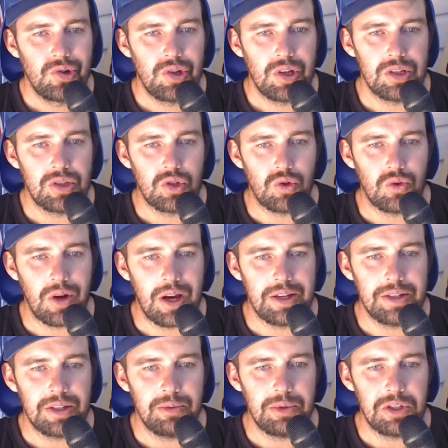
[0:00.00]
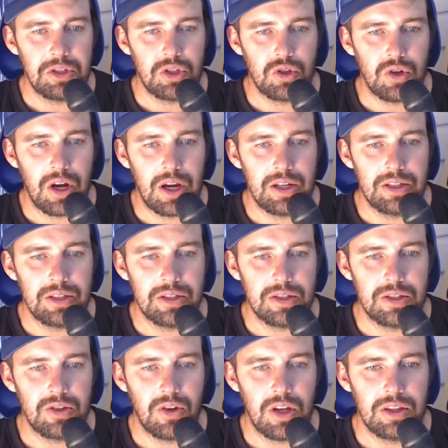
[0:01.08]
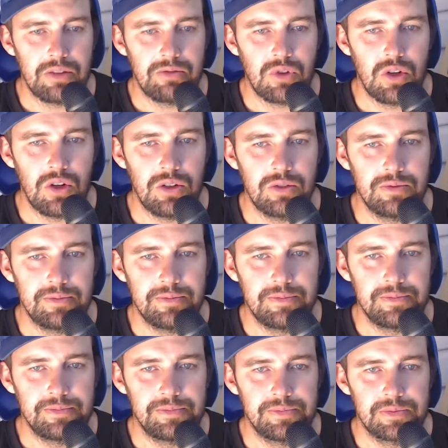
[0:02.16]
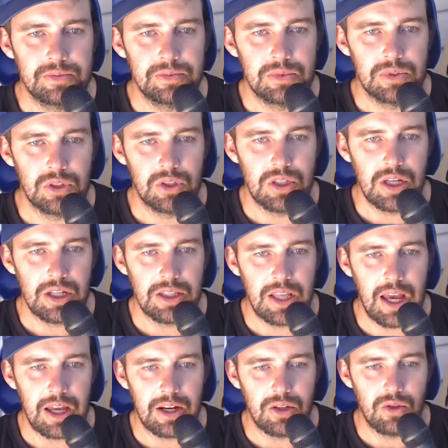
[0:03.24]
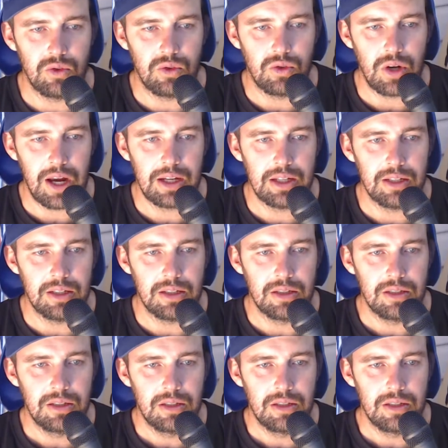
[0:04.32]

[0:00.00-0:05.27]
It's great to be straight. It's a sign they've got. Looks like they had a good crack at it.